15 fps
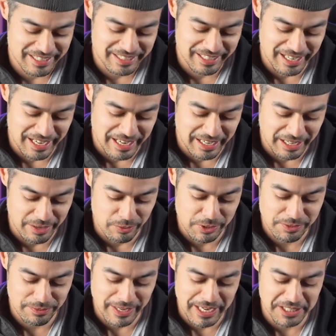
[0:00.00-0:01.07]
Yeah, it
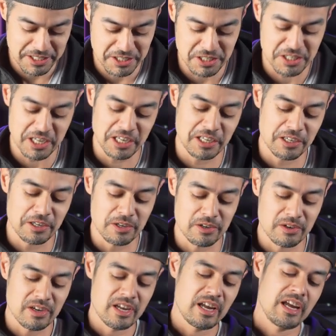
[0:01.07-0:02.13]
was flat just a second
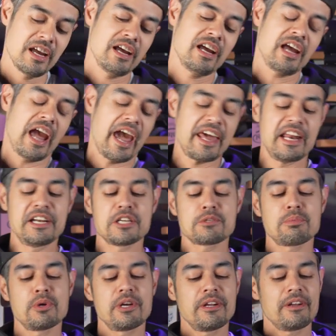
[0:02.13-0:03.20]
ago, and I just
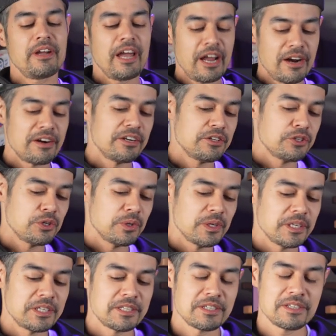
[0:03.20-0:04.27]
put air into
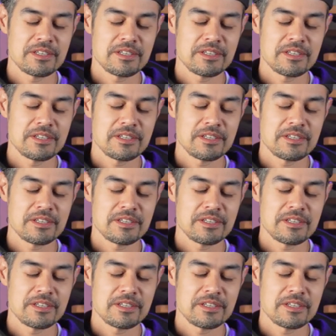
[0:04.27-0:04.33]
it